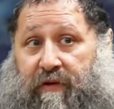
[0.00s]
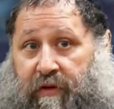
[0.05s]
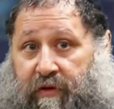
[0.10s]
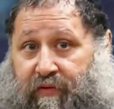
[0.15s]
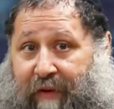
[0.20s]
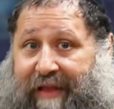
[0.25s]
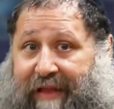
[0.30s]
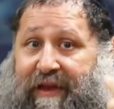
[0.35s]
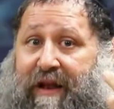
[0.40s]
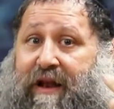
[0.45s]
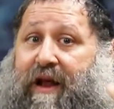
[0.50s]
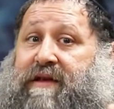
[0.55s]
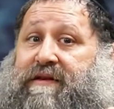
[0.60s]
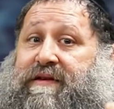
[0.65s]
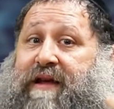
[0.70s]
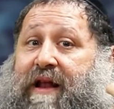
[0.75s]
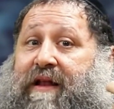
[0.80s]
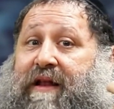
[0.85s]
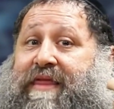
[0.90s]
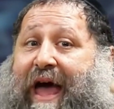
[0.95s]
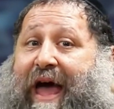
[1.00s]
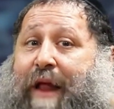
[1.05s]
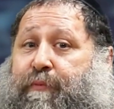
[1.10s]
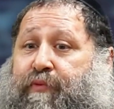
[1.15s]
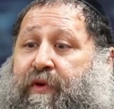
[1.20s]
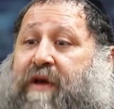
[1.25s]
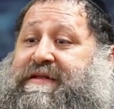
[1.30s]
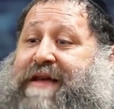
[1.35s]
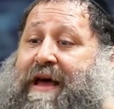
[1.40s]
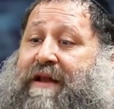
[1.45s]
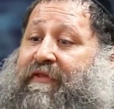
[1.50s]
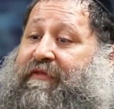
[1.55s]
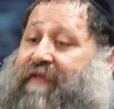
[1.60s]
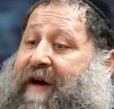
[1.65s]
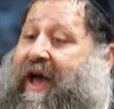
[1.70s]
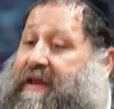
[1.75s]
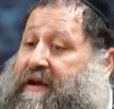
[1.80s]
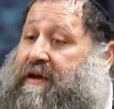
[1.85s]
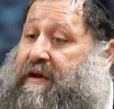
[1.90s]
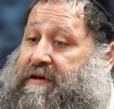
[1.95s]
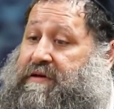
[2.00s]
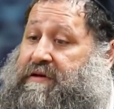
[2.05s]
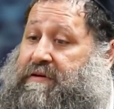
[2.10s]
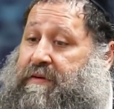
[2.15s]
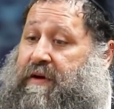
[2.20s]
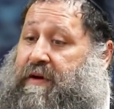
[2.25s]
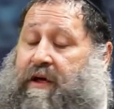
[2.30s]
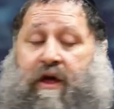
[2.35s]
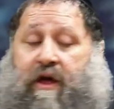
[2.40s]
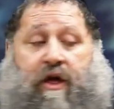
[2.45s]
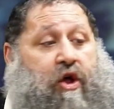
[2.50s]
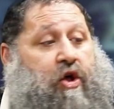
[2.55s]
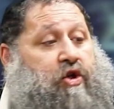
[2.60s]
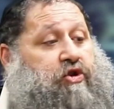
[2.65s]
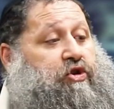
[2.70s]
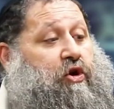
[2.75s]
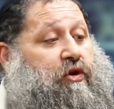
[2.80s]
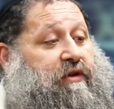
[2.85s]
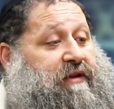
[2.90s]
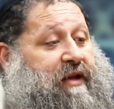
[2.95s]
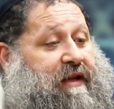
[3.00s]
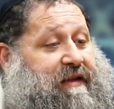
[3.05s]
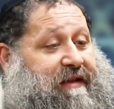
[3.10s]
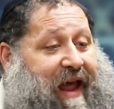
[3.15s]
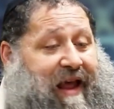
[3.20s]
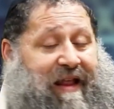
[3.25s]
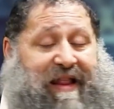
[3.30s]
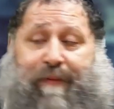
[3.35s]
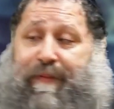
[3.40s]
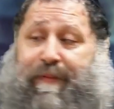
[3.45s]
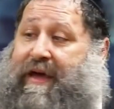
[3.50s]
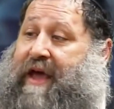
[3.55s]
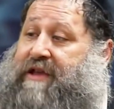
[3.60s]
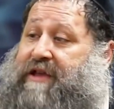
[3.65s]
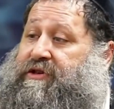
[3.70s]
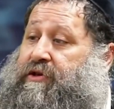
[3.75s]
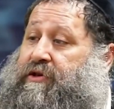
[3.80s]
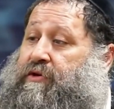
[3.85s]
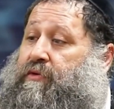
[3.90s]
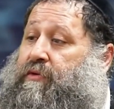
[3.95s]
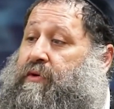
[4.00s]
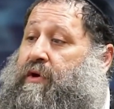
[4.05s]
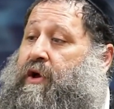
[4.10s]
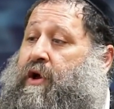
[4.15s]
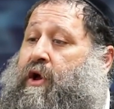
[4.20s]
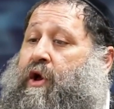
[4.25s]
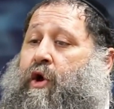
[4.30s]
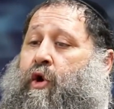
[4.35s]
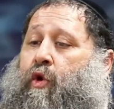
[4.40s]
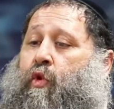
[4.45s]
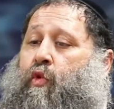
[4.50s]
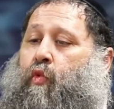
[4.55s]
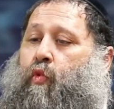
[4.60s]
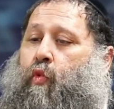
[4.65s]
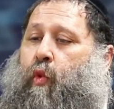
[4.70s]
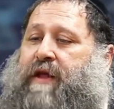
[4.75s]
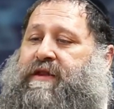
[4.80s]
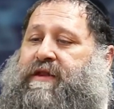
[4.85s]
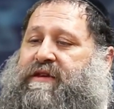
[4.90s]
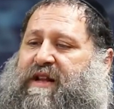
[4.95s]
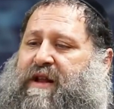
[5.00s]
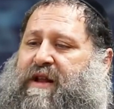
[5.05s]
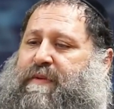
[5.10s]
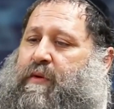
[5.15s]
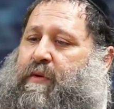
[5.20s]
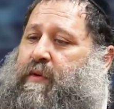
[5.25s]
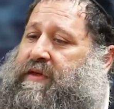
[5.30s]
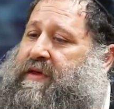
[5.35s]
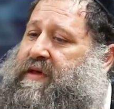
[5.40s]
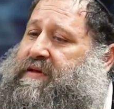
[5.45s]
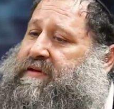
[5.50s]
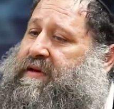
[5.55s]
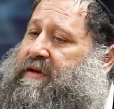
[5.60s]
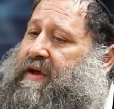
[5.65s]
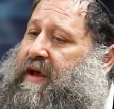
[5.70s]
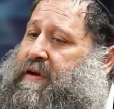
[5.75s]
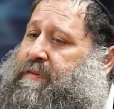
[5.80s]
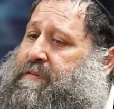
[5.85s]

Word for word: threaten us, and that brings out a fight in us. So today, let me ask you, what's going to be with us today?